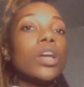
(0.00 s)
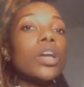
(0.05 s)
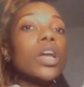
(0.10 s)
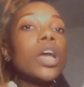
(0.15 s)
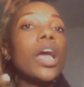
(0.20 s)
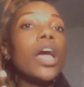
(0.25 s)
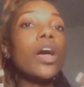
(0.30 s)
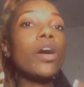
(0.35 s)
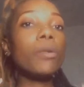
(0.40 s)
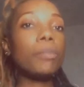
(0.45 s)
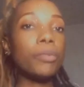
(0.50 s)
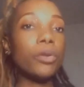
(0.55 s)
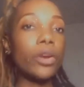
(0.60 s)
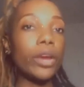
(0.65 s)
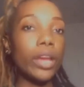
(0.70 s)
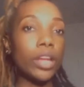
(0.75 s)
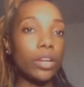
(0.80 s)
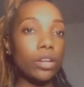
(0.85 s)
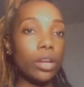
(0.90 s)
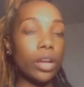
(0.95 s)
help your
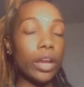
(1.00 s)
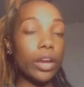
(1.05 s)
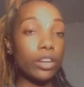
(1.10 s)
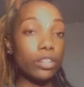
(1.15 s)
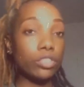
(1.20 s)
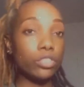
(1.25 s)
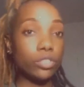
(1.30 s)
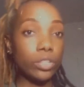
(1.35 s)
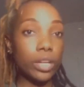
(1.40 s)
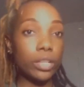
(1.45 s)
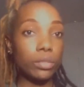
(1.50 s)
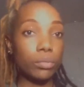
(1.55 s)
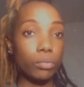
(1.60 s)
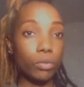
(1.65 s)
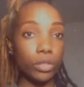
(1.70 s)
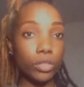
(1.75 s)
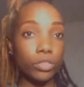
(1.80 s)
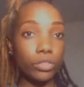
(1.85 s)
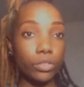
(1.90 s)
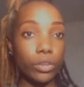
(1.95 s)
hair strands
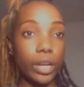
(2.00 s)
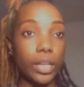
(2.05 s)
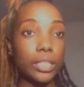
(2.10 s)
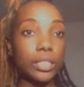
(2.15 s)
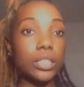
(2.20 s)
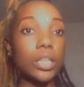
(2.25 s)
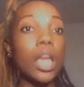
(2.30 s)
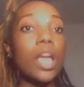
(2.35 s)
moisturize.